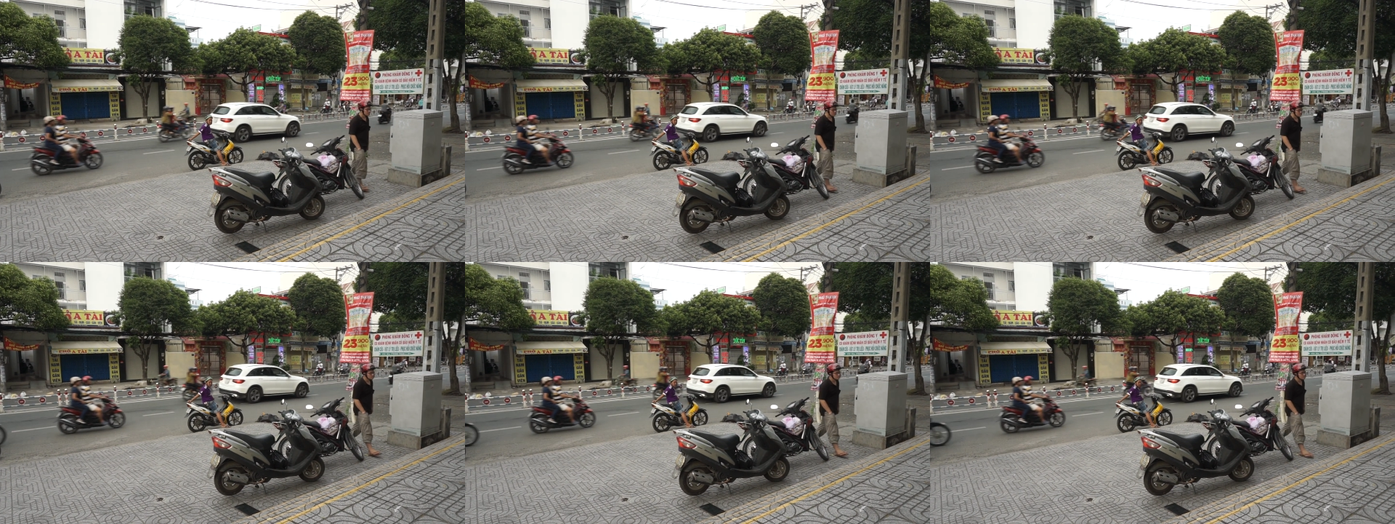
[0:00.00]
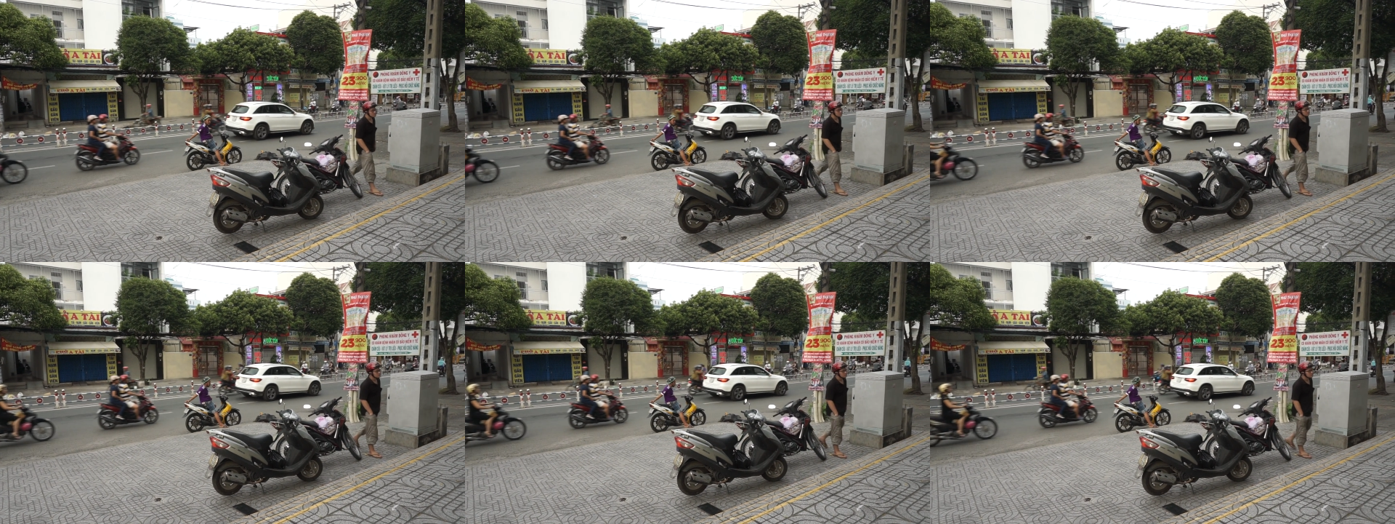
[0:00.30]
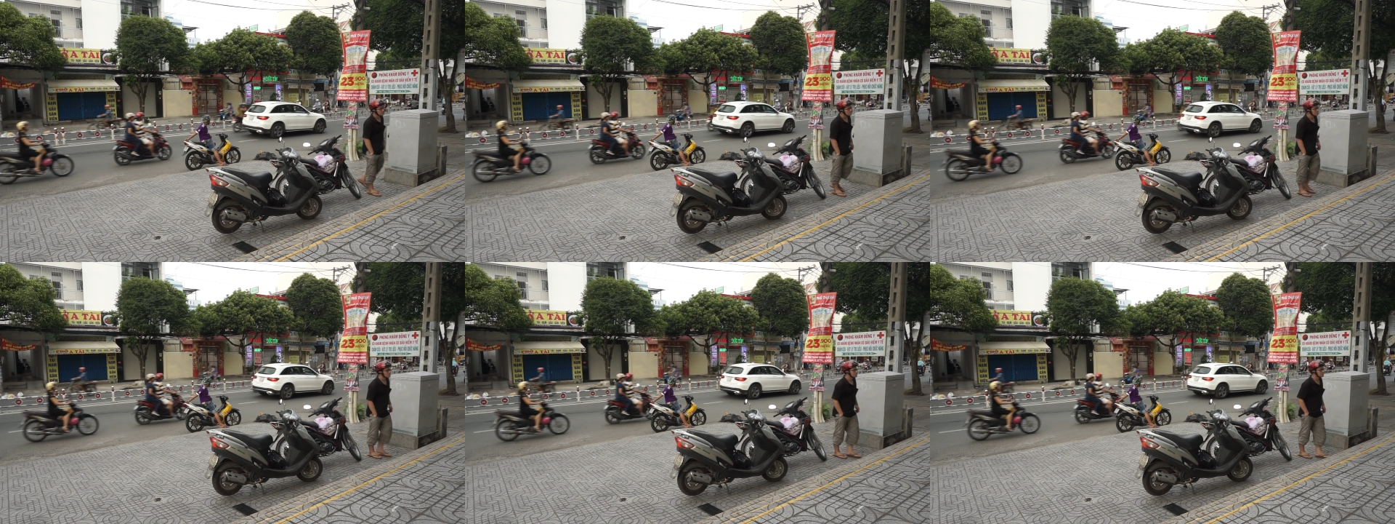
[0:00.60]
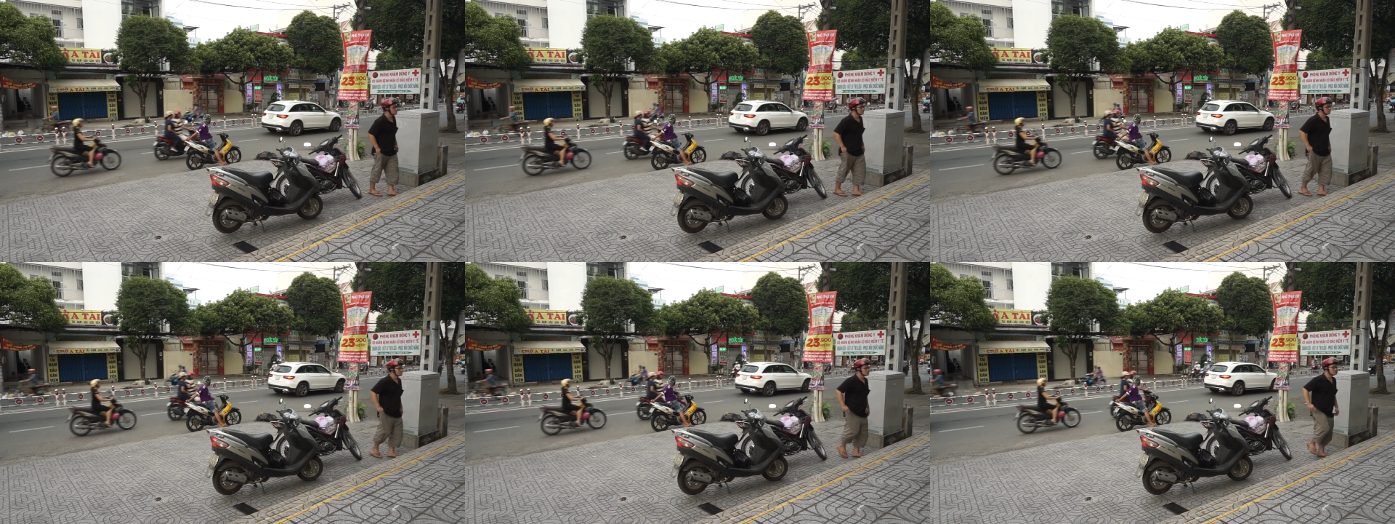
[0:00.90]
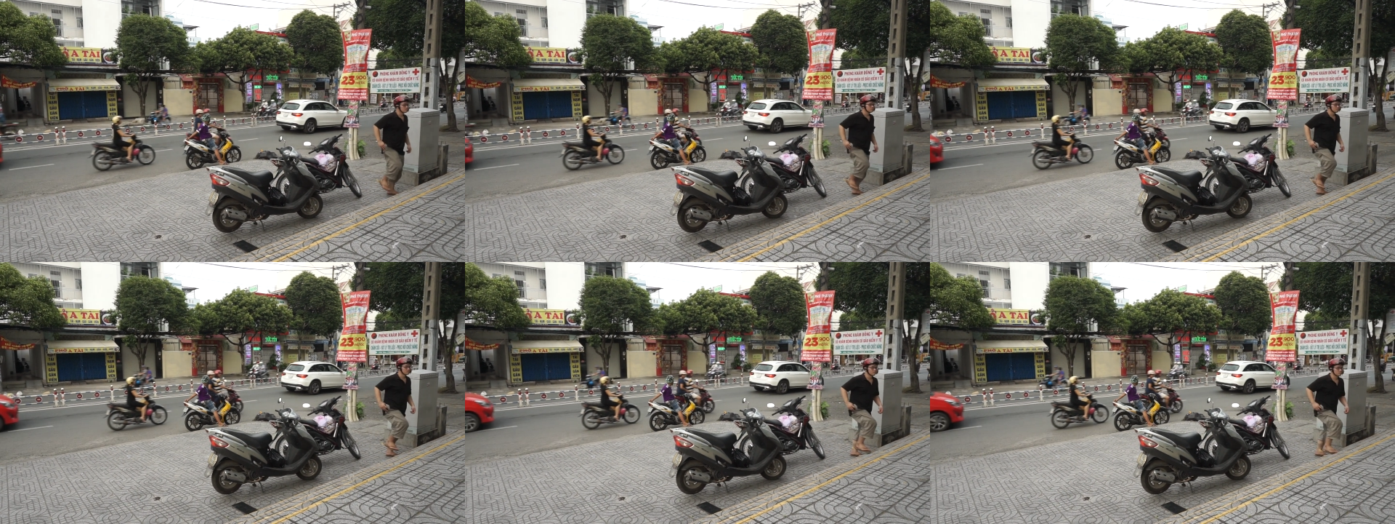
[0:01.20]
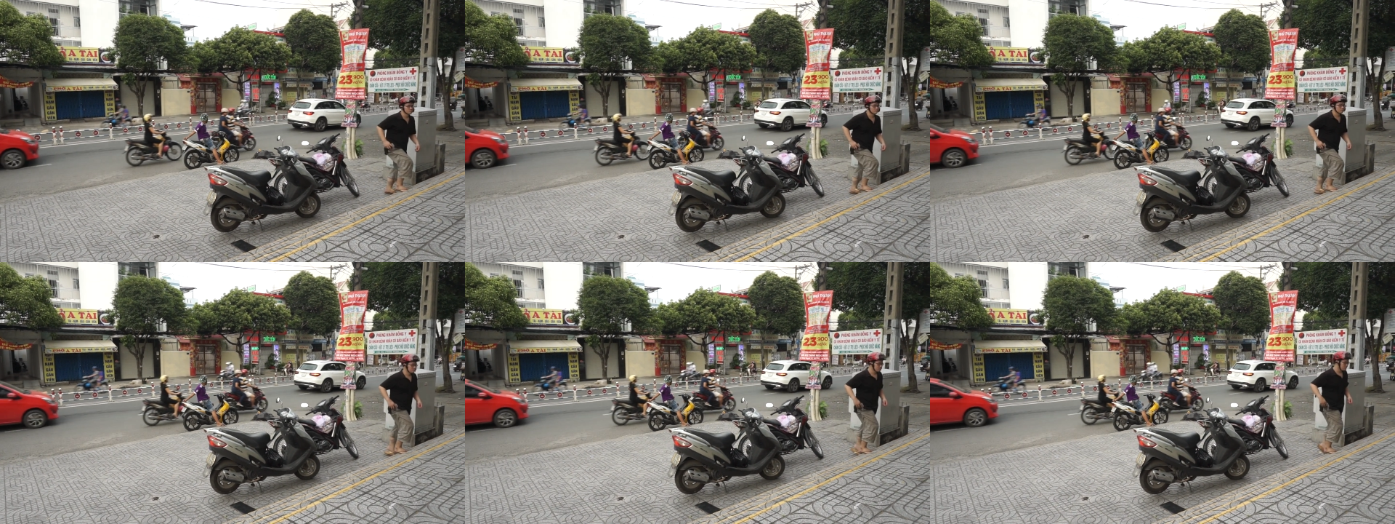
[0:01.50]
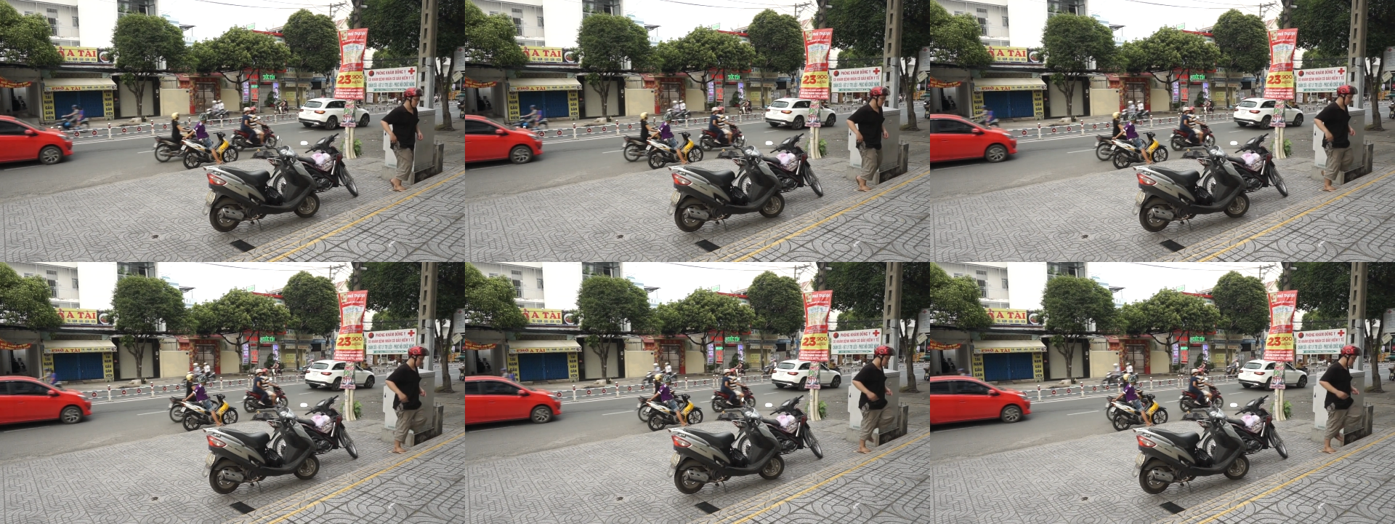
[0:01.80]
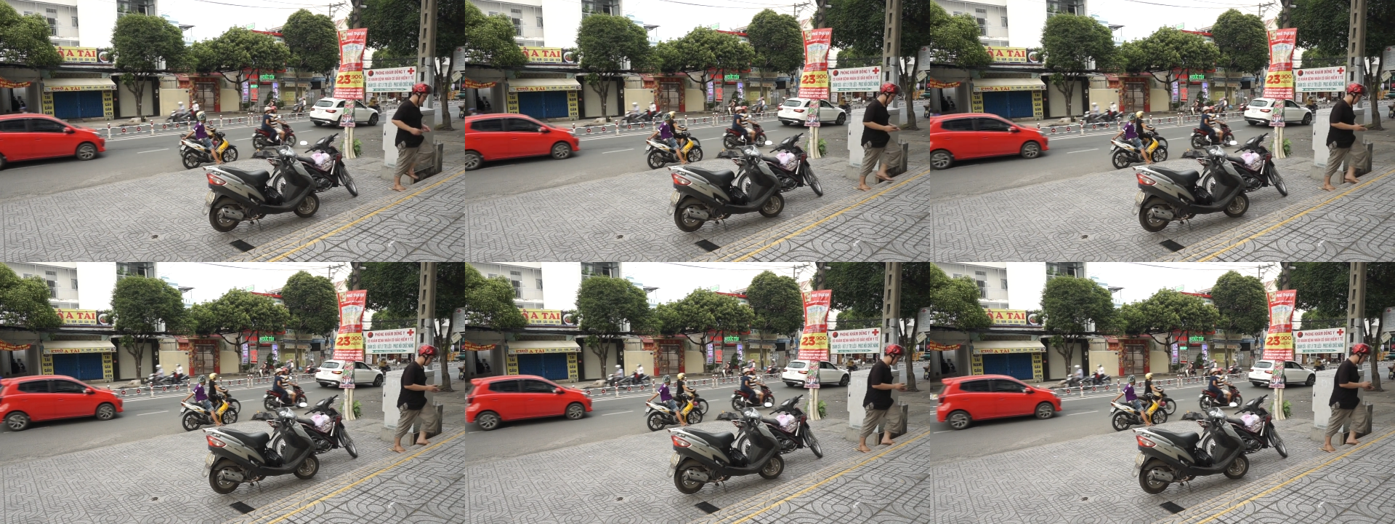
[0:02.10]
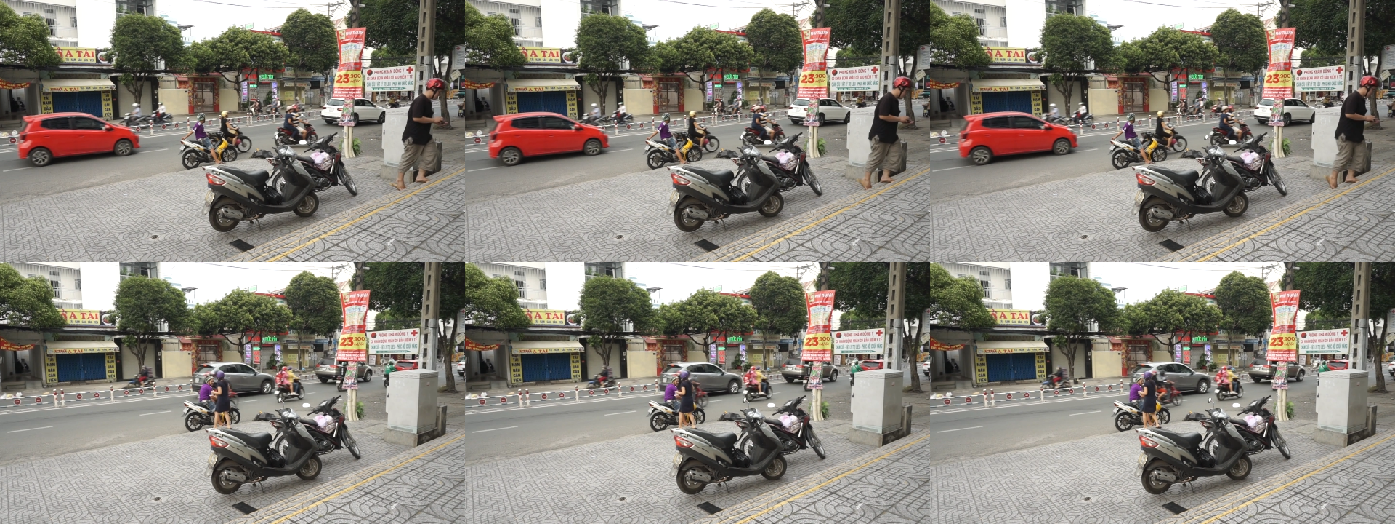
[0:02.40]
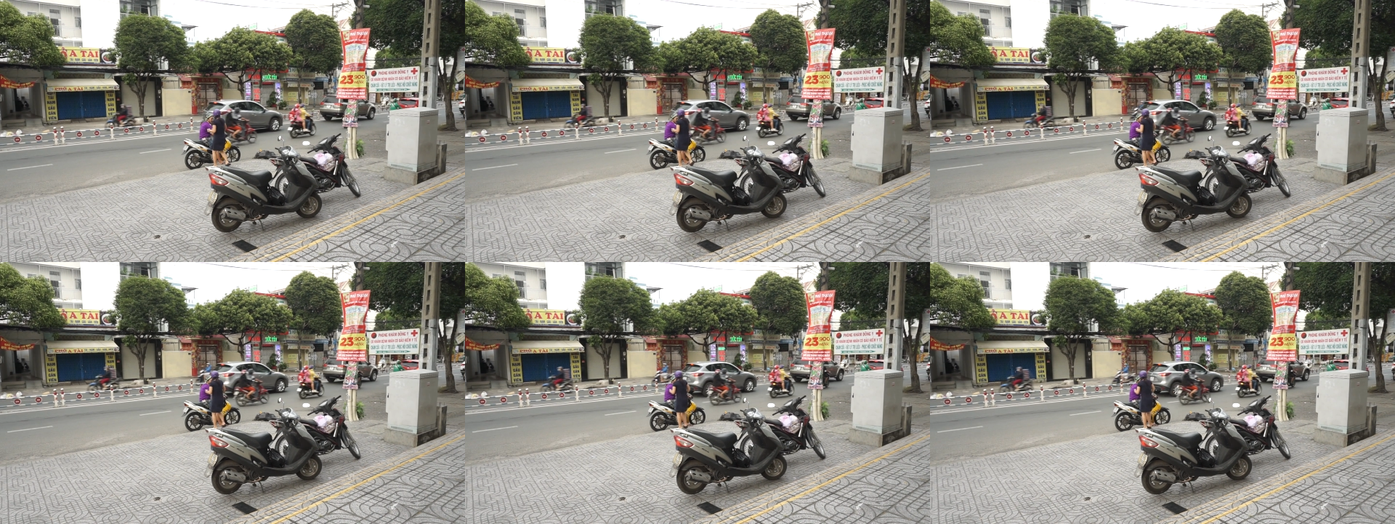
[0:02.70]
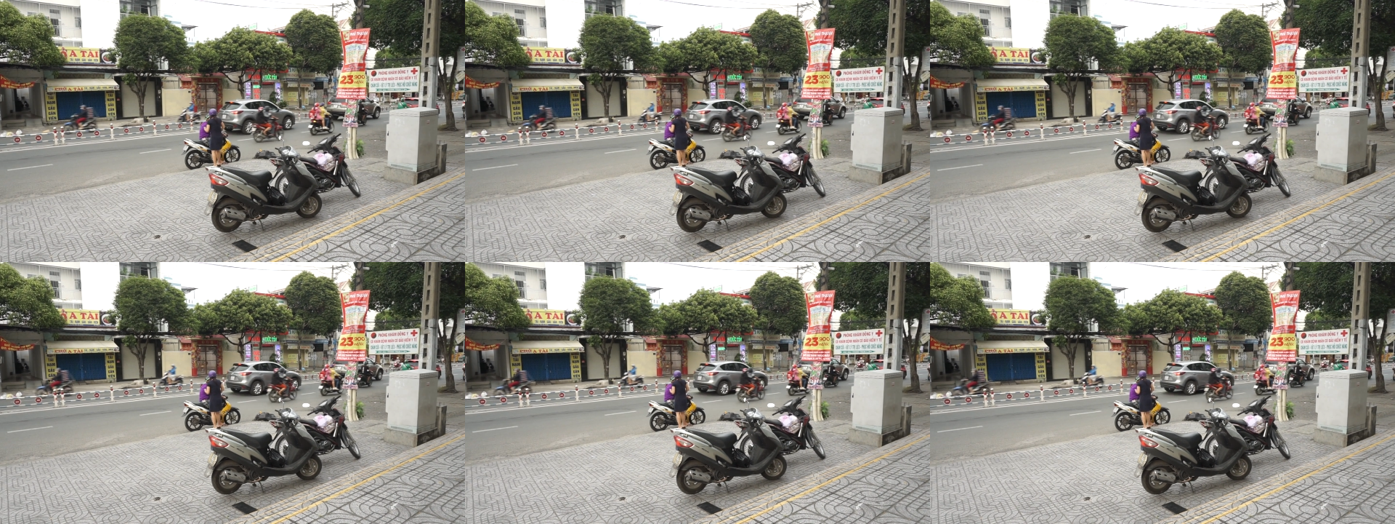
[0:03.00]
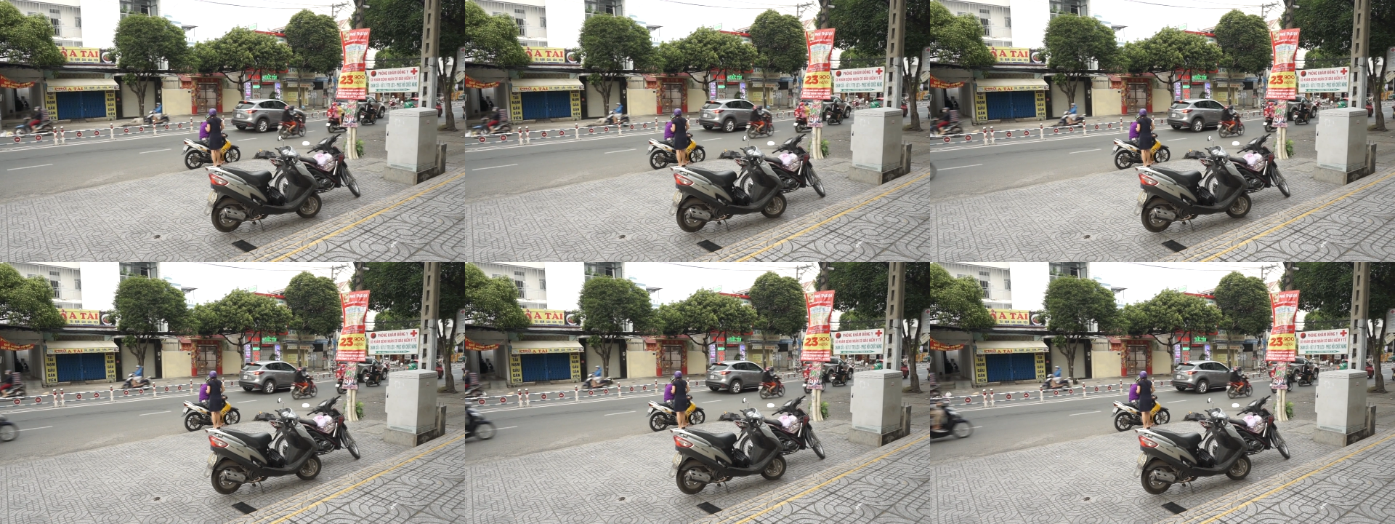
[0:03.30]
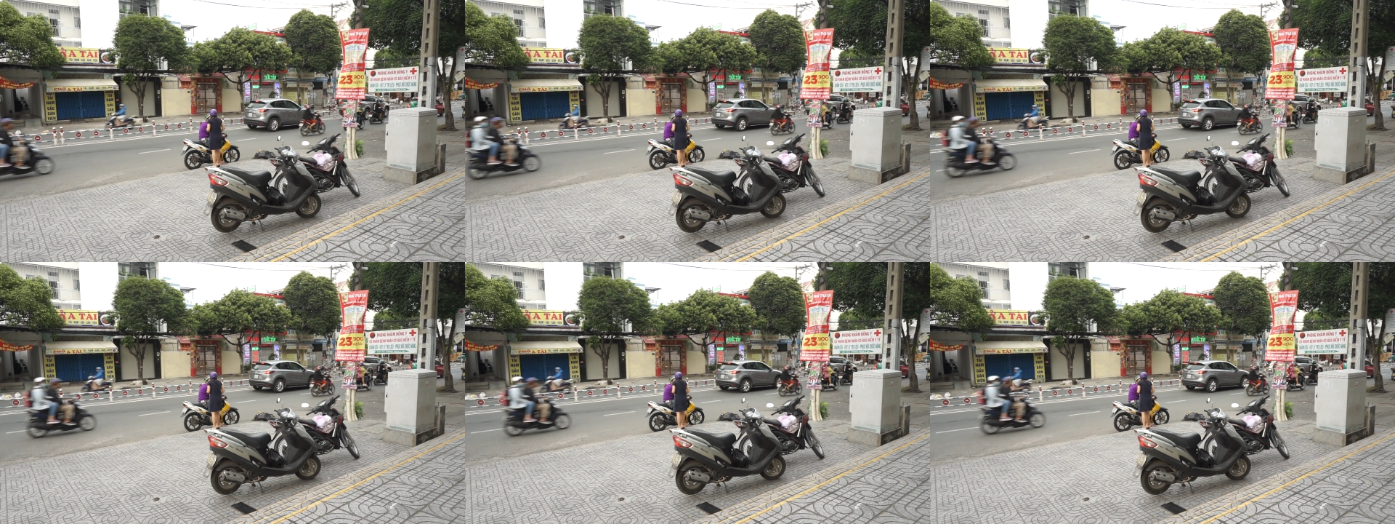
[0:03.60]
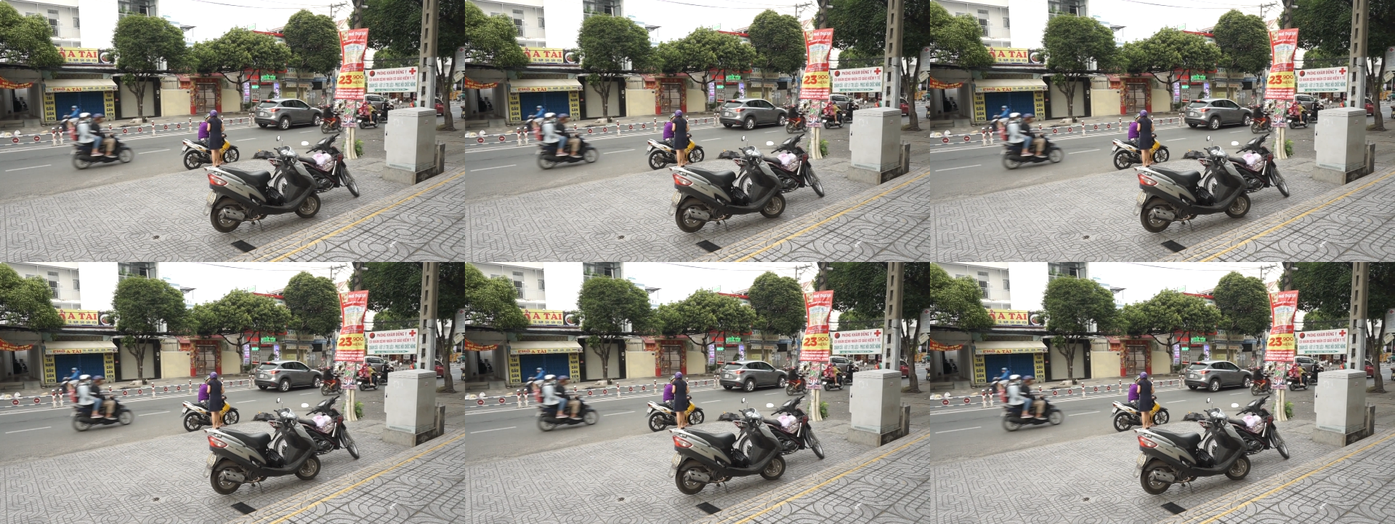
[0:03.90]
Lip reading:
[unreadable: no face in view]